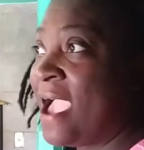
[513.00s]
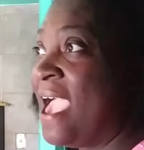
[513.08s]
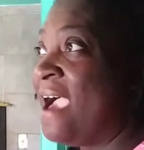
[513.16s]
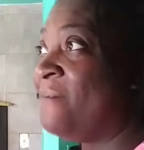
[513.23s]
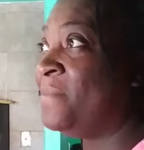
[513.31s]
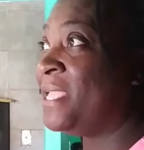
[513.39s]
I
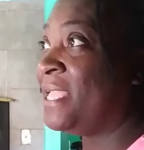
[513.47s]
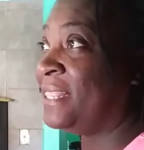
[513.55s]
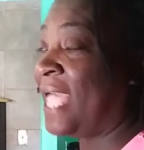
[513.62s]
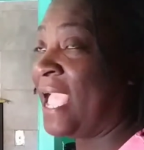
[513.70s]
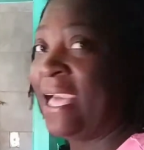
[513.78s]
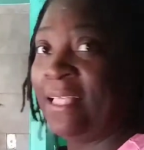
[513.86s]
have me
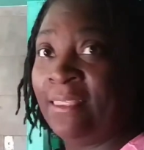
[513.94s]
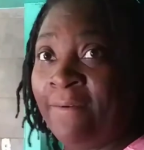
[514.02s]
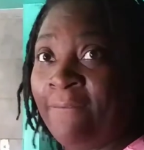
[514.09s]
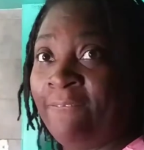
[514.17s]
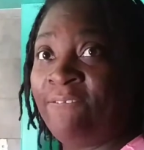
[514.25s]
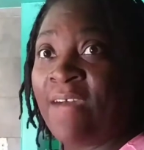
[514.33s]
like a
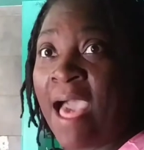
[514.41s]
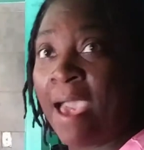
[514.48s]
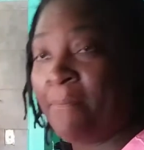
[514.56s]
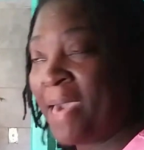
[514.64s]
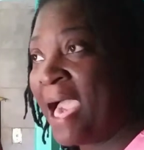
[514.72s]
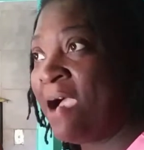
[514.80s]
little
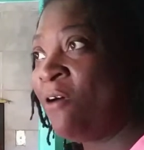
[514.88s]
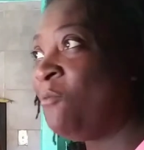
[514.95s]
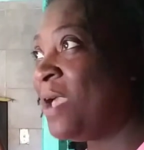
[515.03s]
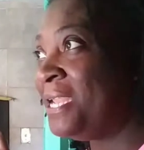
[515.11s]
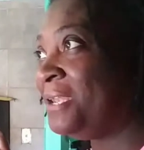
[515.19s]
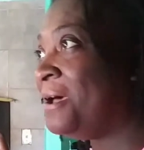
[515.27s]
5-pound
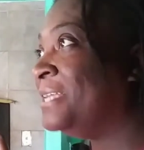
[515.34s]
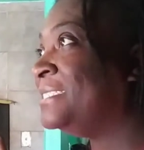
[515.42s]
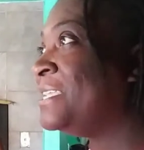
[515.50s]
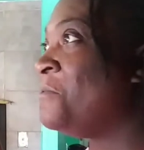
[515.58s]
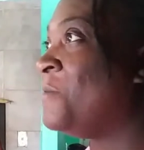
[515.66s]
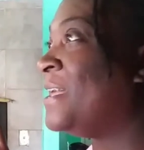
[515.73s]
weight
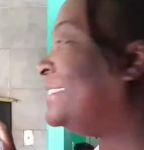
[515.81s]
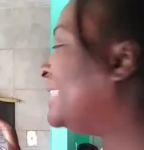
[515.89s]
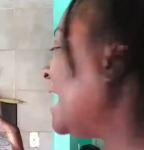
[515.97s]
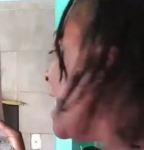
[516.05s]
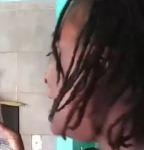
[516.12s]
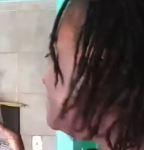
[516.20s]
loss at one
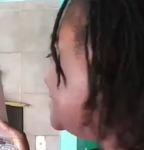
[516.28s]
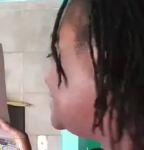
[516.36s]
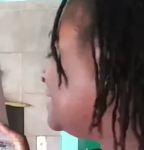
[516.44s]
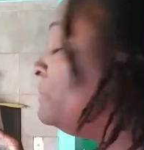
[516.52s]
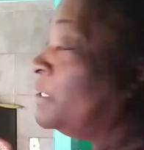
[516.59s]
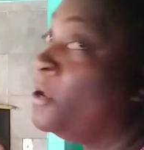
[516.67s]
time or
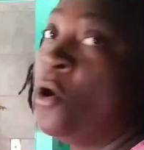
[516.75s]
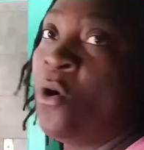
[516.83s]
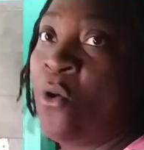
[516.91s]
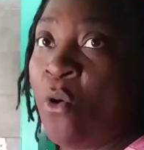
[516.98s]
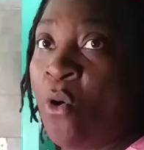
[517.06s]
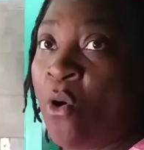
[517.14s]
something,
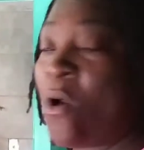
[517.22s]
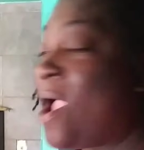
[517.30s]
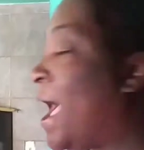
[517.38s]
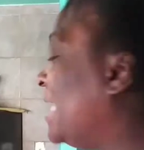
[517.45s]
or